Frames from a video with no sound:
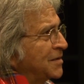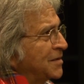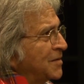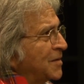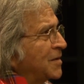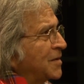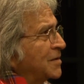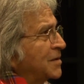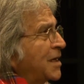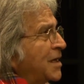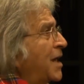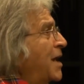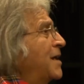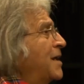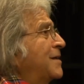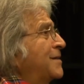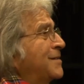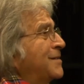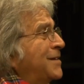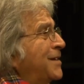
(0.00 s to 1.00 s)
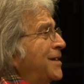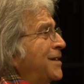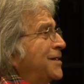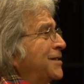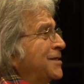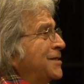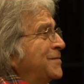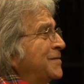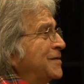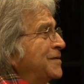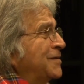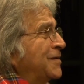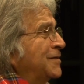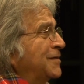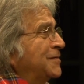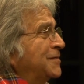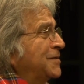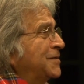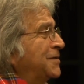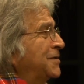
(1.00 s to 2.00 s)
God can create evil,
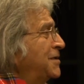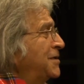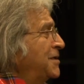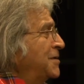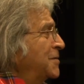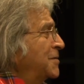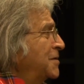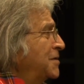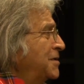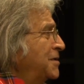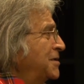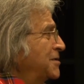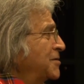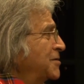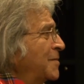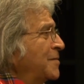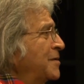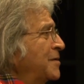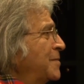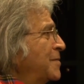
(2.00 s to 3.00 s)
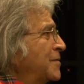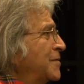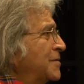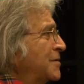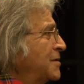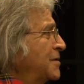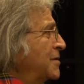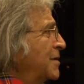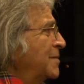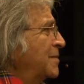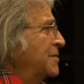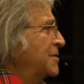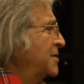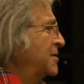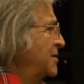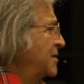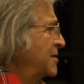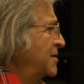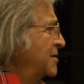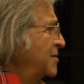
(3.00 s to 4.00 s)
although he or he is omnipotent,
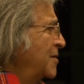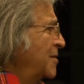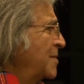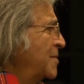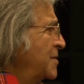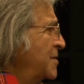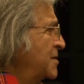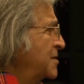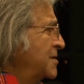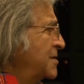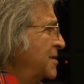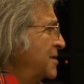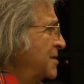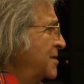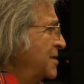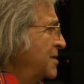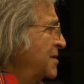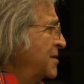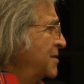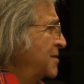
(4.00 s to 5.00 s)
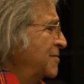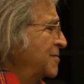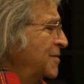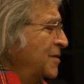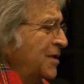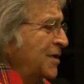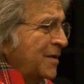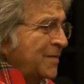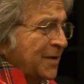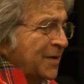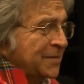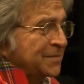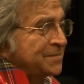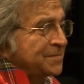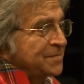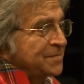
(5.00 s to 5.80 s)
omniscient, and whatever.